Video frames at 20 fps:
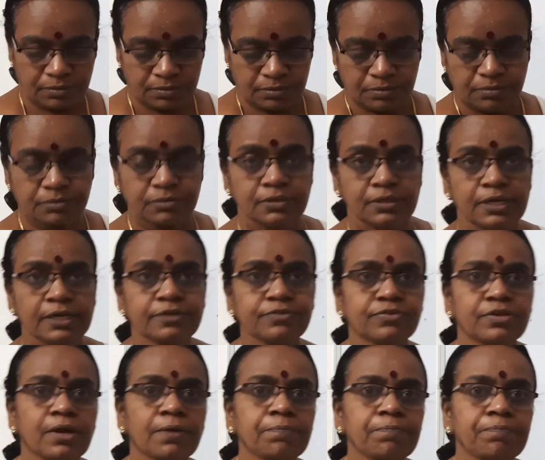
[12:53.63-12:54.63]
So the next
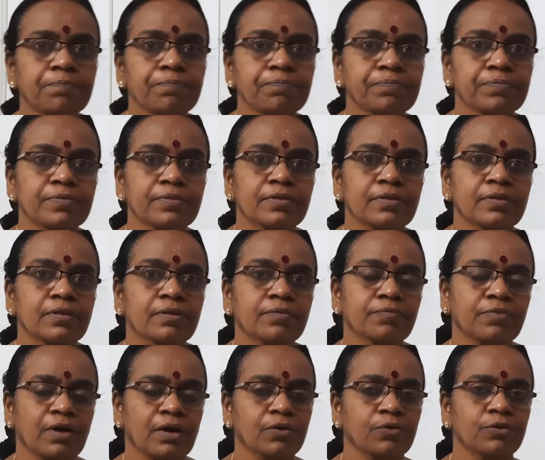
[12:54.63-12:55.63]
step,
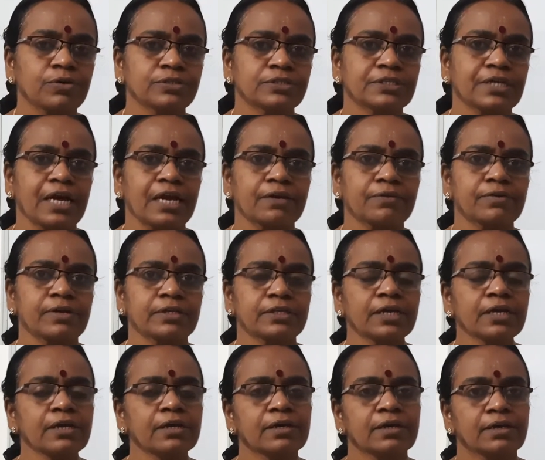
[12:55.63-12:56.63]
we are going to calculate
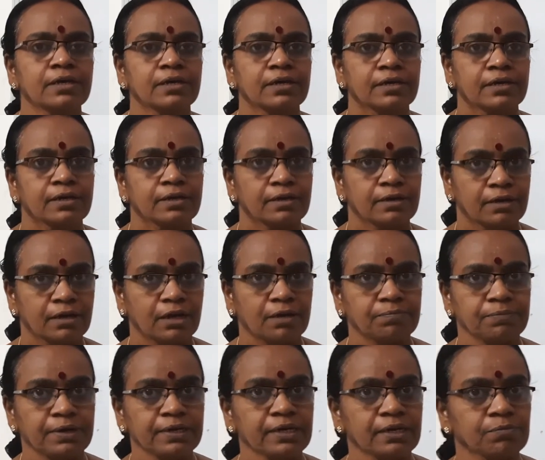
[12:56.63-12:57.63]
the
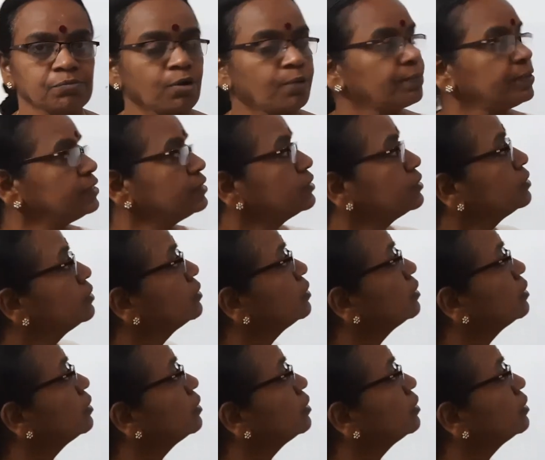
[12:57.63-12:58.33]
bending moment.